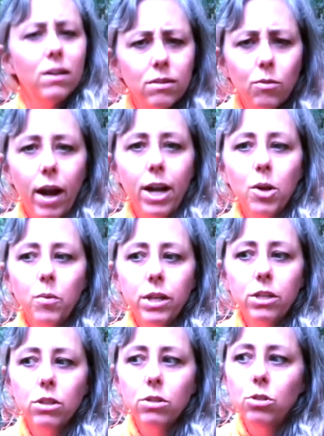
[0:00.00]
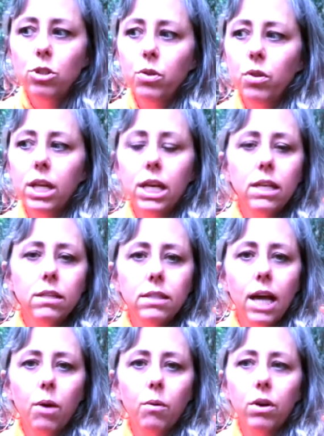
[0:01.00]
Why didn't we just do things
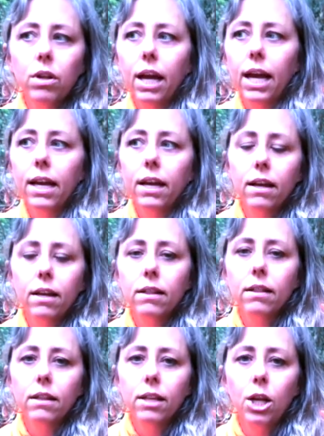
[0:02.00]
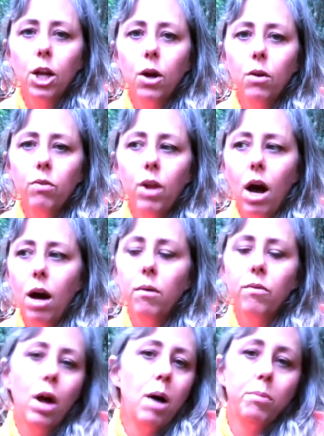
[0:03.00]
that were
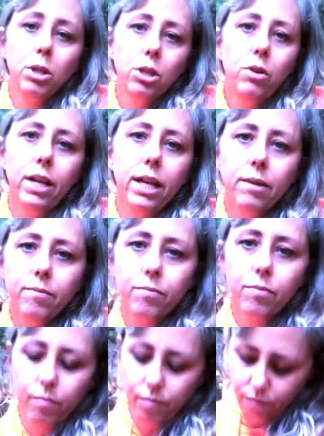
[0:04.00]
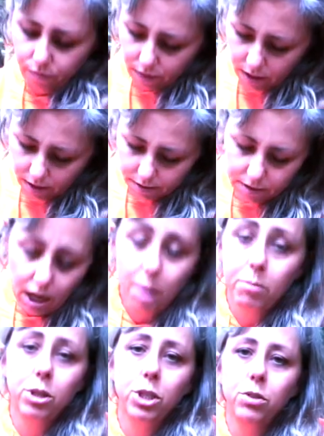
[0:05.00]
not polluting, not
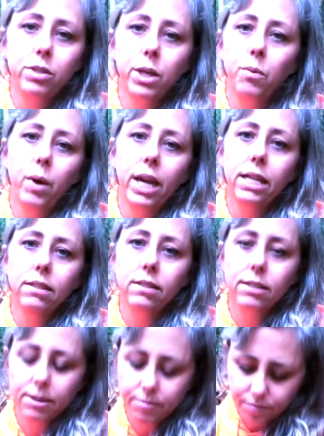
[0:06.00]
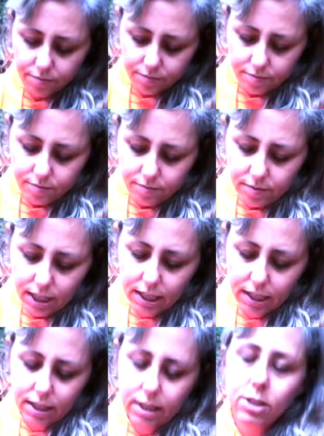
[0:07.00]
producing waste?
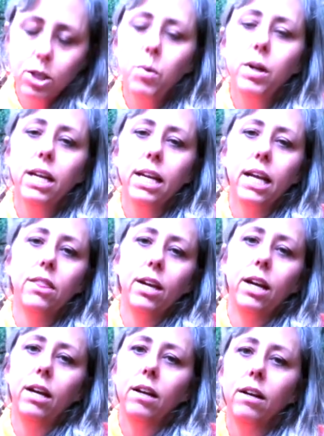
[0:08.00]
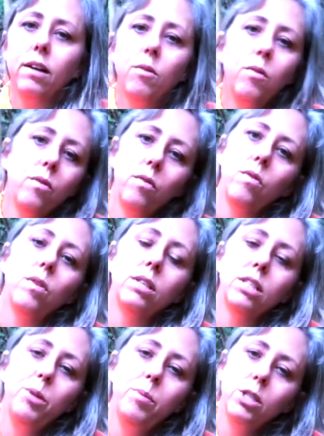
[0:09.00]
So we're gonna get there. The
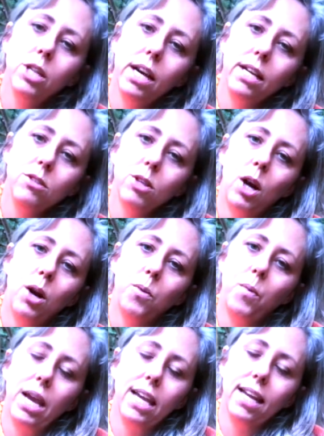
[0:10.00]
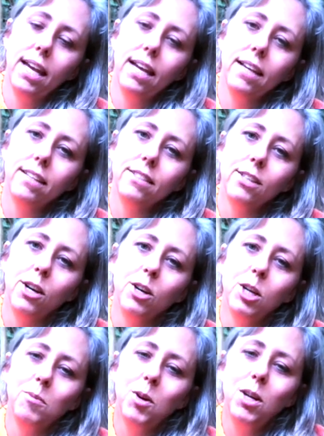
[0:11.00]
sleeping giants are awakening. So
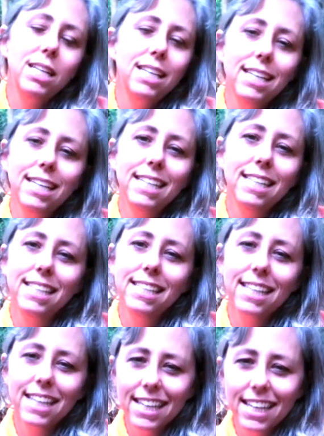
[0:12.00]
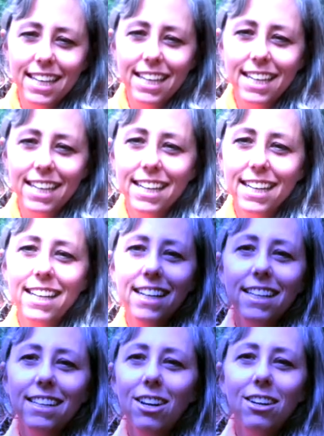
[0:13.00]
good morning.
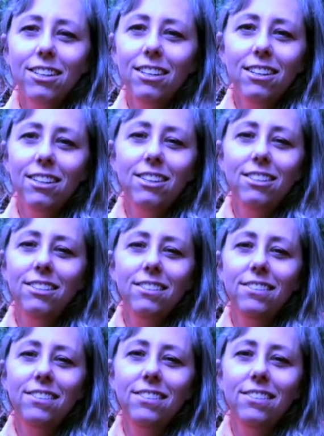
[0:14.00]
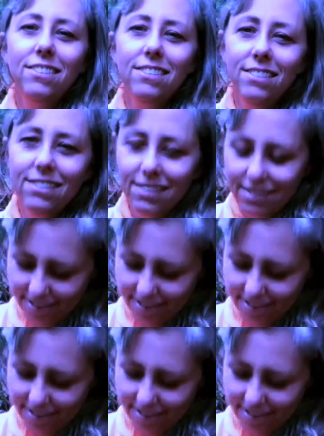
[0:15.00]
Cock-a-doodle-doo.